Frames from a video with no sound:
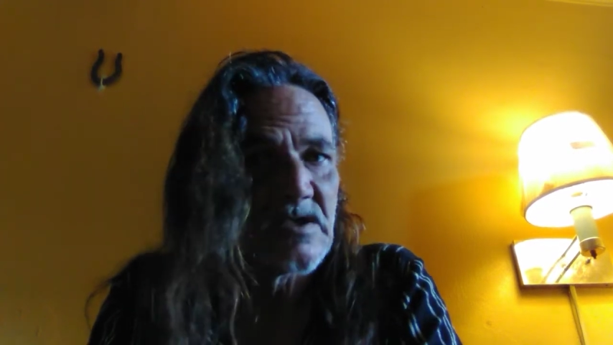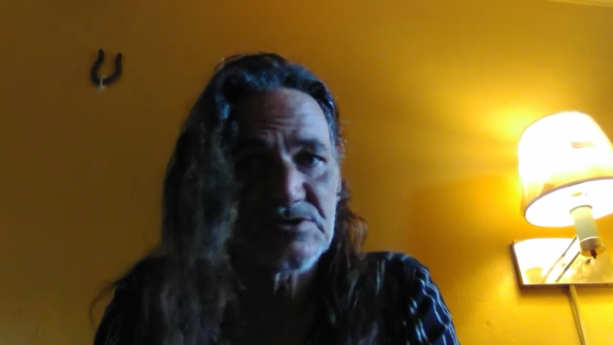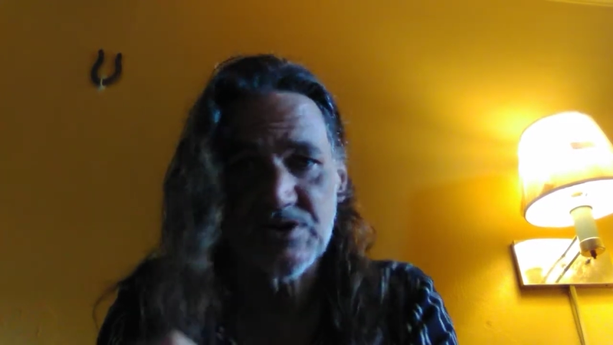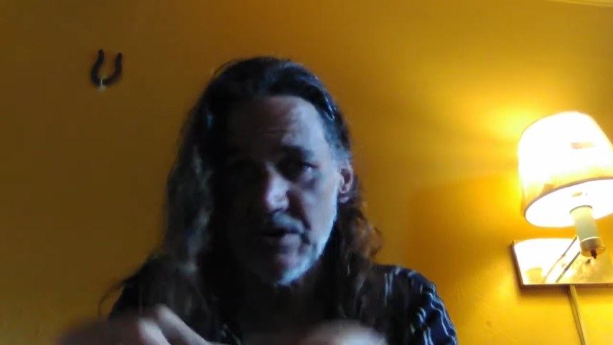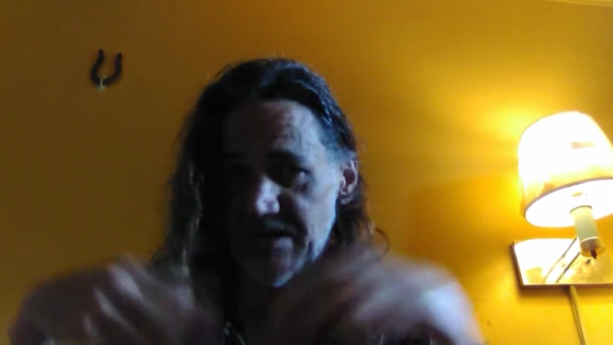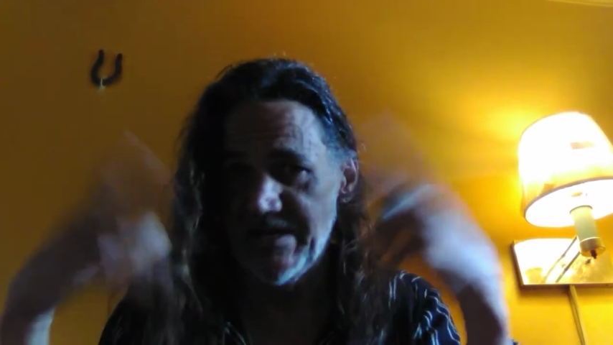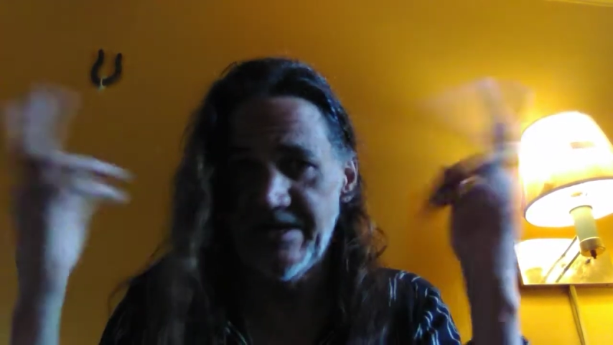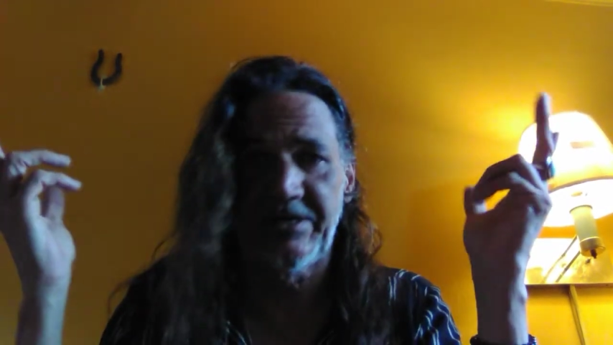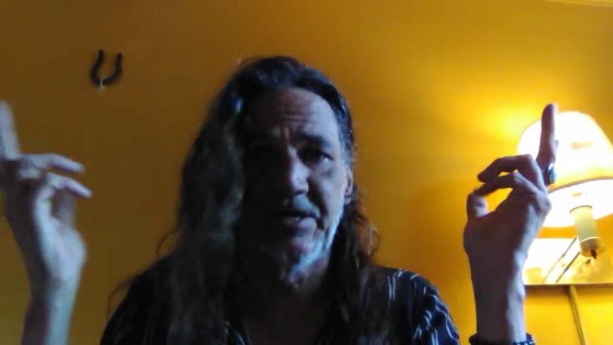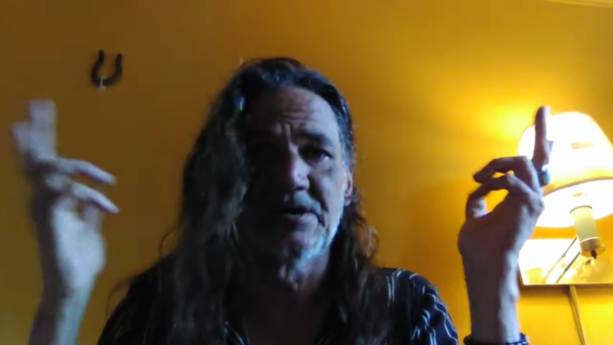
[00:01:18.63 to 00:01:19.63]
So
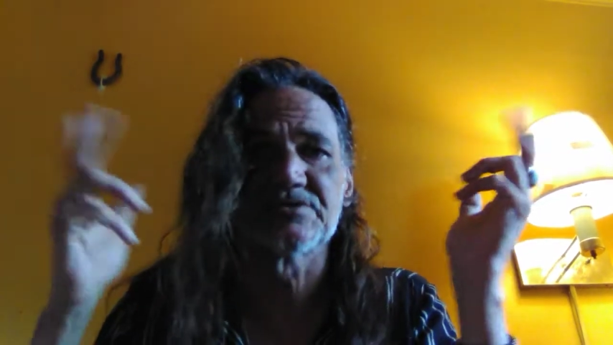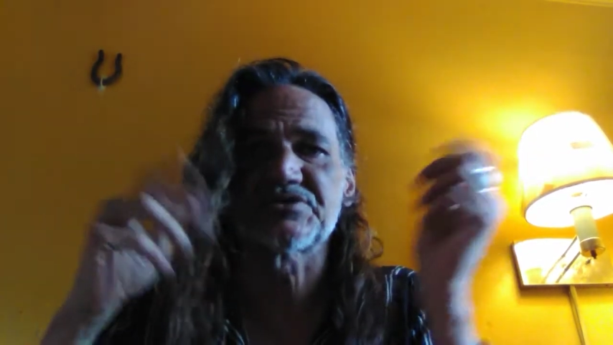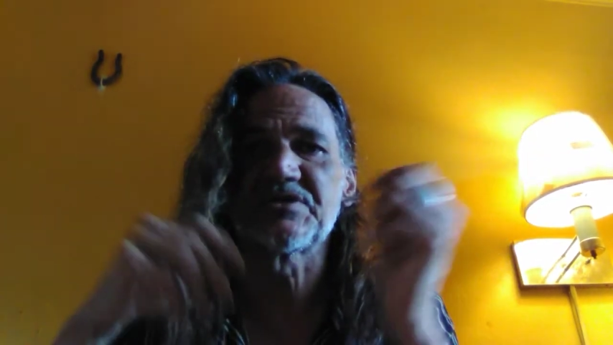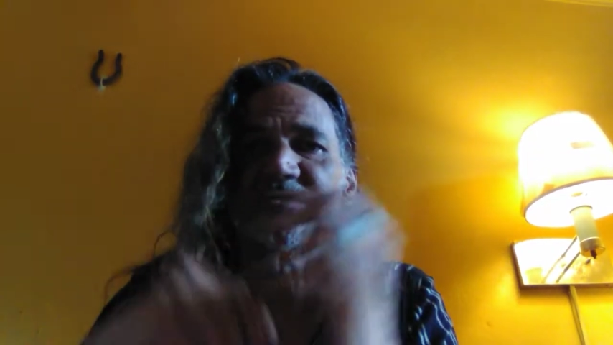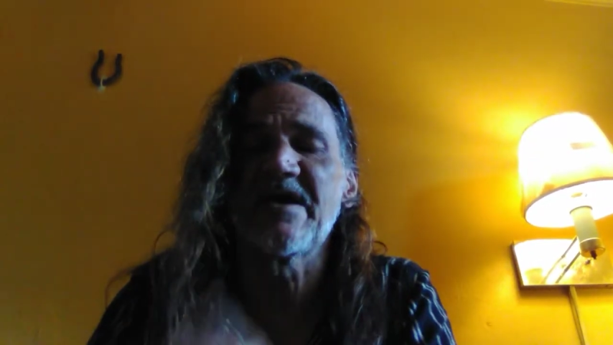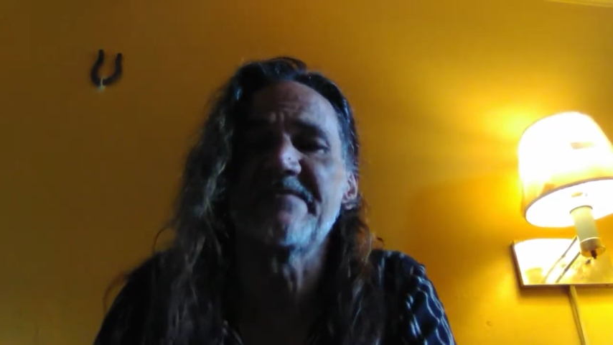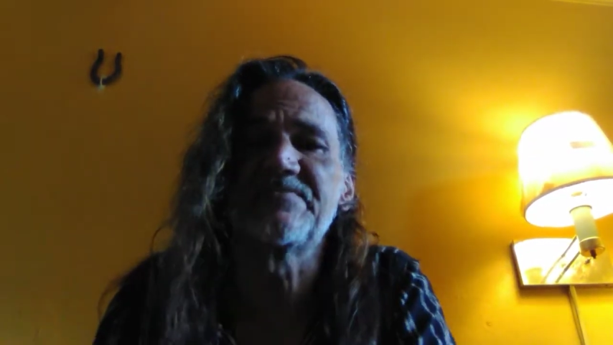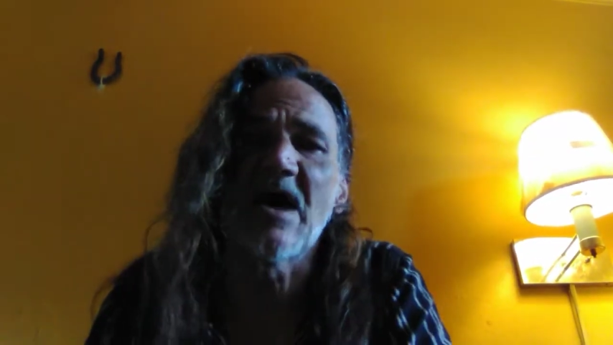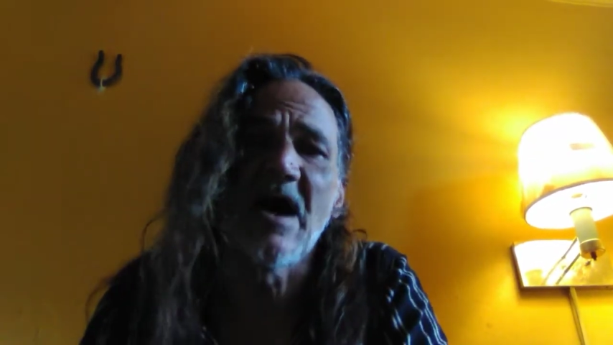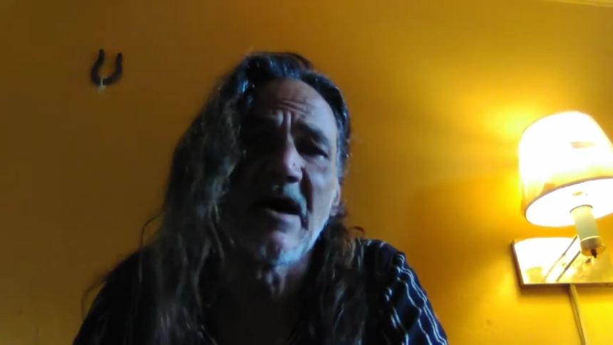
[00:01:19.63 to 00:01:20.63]
here goes the Dave
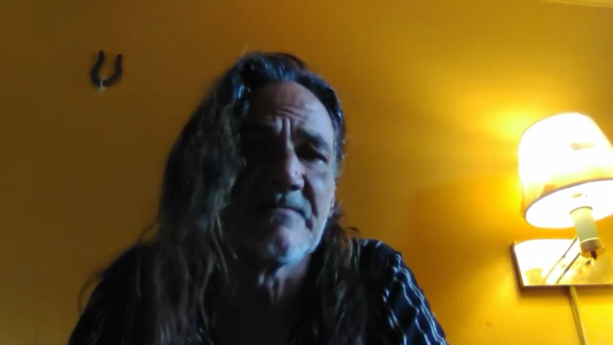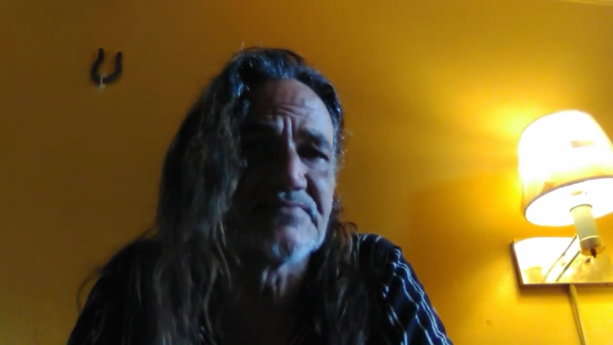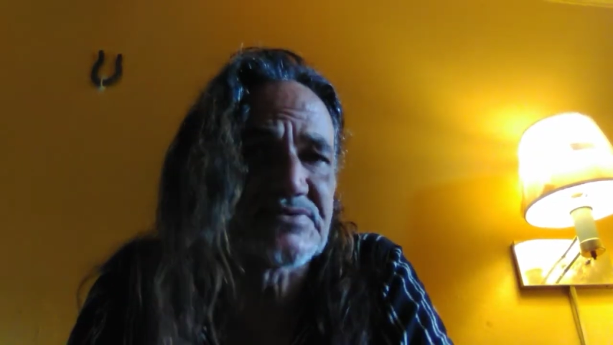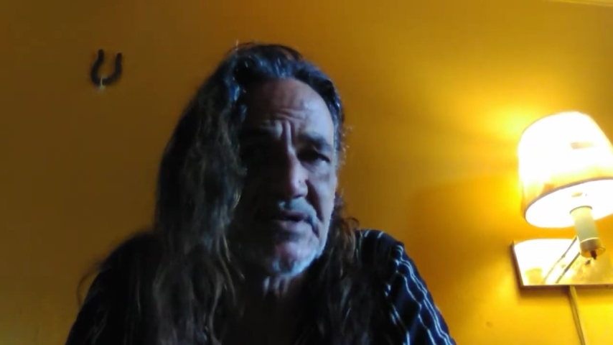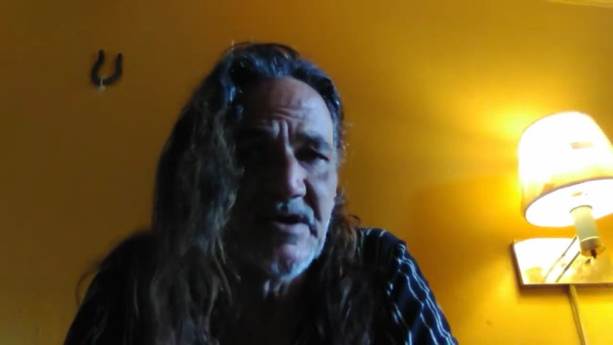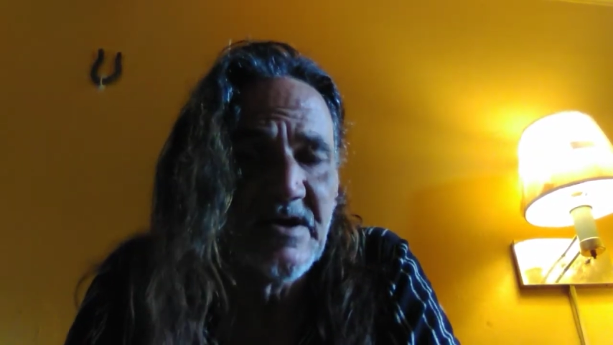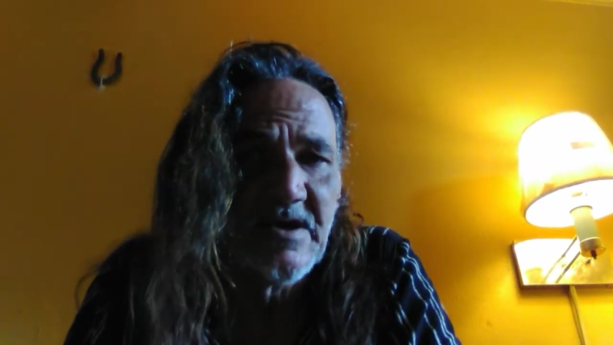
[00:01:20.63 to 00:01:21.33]
Dobbs.